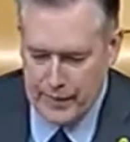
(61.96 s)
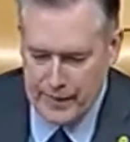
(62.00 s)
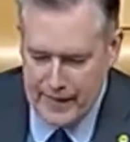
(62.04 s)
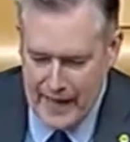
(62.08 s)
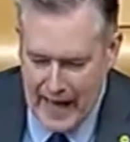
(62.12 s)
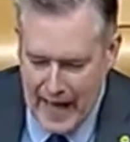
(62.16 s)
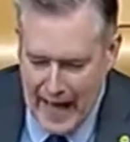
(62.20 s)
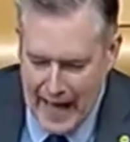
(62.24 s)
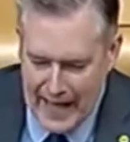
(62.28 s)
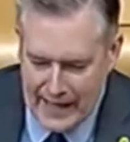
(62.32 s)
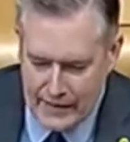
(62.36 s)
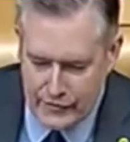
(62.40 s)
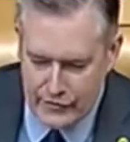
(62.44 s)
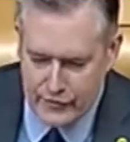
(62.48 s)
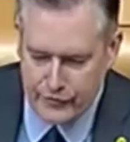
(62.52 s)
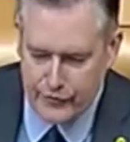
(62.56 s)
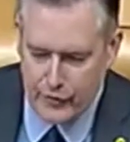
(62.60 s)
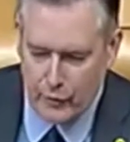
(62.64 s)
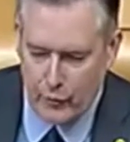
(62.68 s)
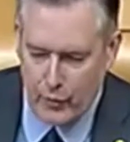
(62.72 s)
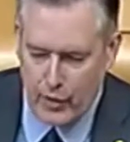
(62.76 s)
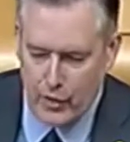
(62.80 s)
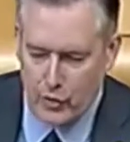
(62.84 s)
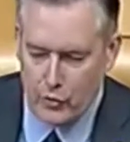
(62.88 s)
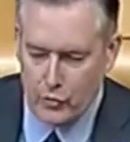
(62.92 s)
But the eyes
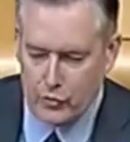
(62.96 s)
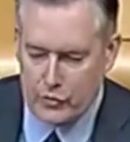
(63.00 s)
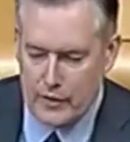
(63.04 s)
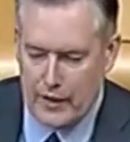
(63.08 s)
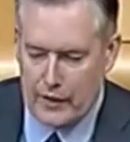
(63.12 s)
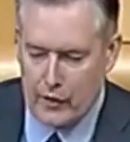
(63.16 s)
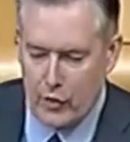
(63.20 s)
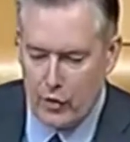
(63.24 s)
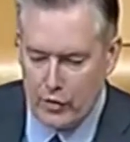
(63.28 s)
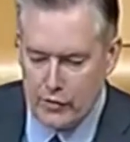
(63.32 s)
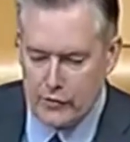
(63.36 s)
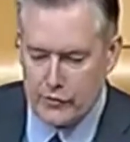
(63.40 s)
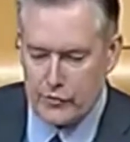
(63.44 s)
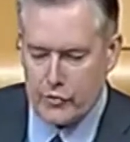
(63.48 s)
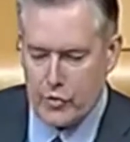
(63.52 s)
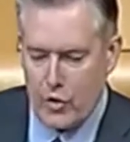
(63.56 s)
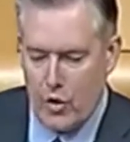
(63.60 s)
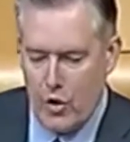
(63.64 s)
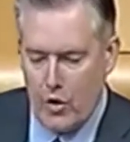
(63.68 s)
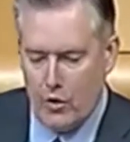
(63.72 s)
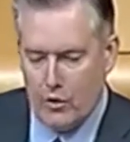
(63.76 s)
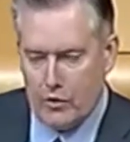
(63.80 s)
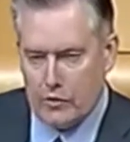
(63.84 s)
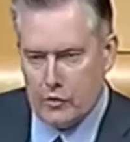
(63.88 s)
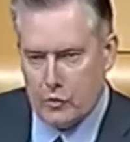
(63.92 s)
of the world are on
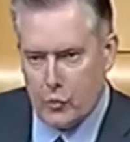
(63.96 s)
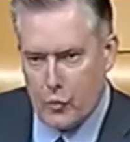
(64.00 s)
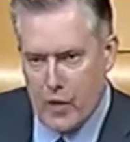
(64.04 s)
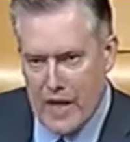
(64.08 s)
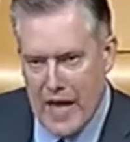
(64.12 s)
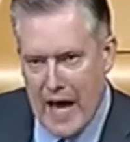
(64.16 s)
Scotland.